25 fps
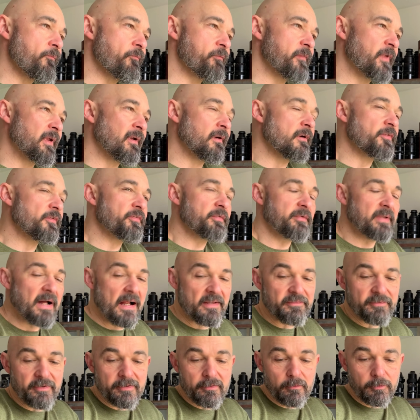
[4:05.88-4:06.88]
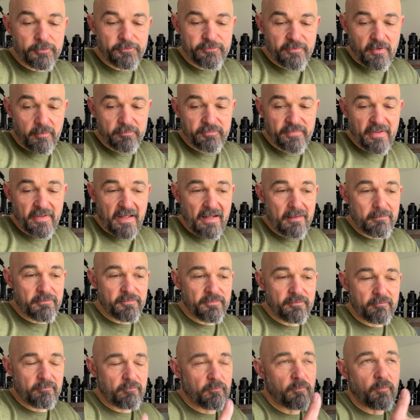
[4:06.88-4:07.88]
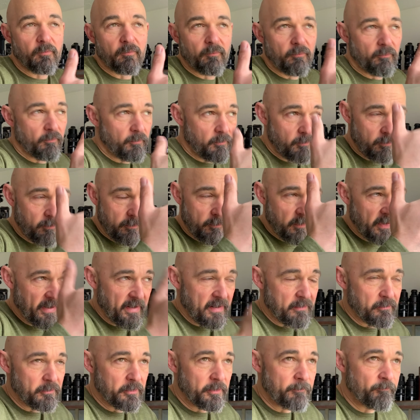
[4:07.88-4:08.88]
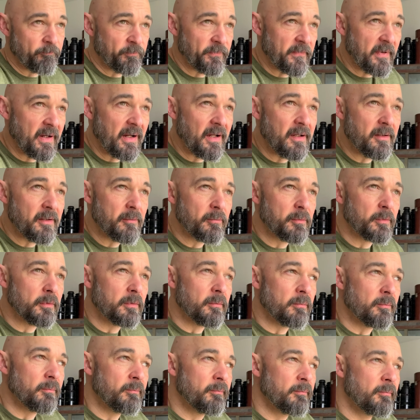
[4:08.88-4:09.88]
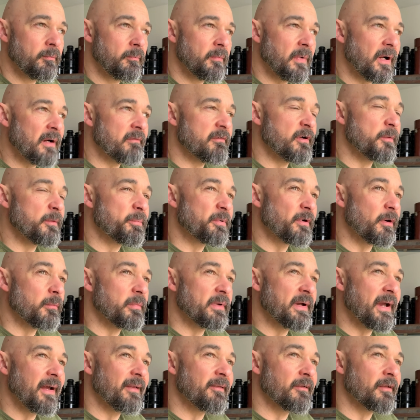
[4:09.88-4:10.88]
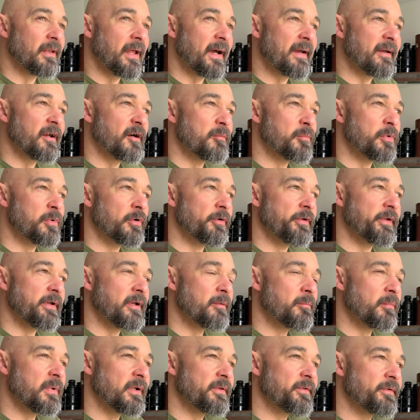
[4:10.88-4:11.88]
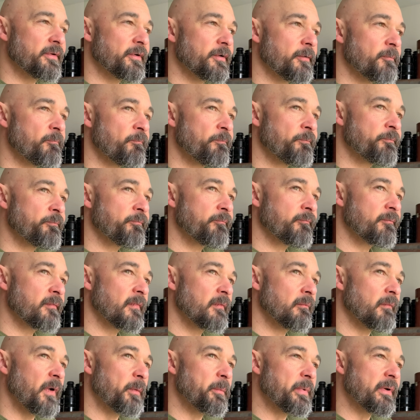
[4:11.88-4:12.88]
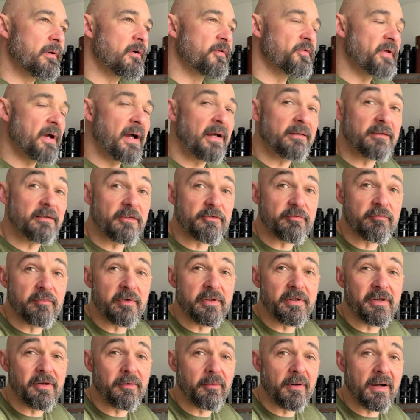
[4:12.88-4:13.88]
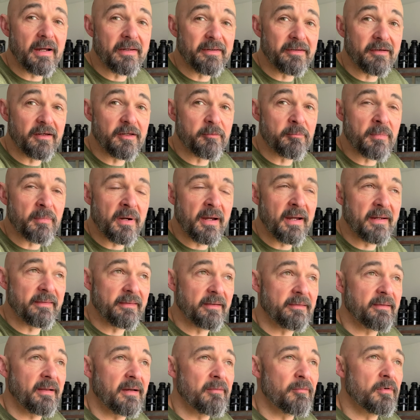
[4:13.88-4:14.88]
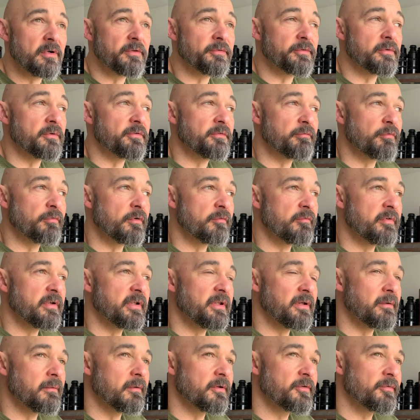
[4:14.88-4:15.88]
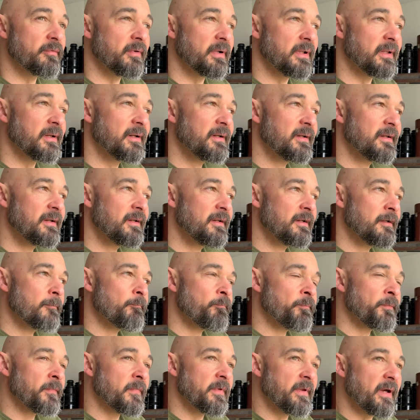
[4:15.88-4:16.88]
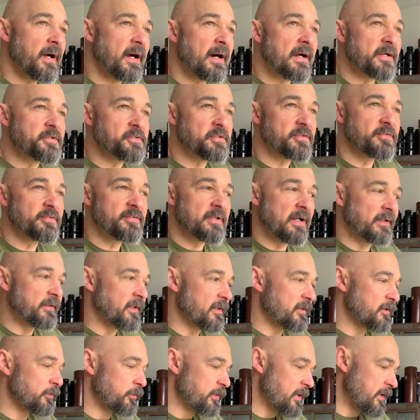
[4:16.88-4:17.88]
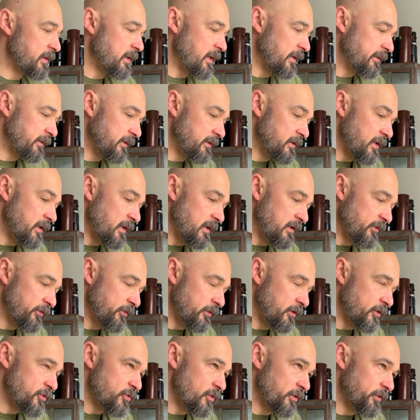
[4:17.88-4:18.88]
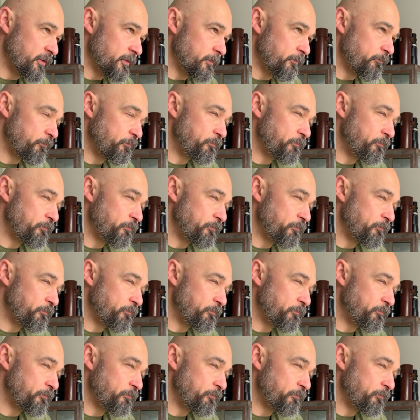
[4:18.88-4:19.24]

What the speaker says: because down the road sometimes, whenever I will probably get a Leica body, but because I had this video idea in my head that I want to use for video as well, the R just sounded good, and I did the research on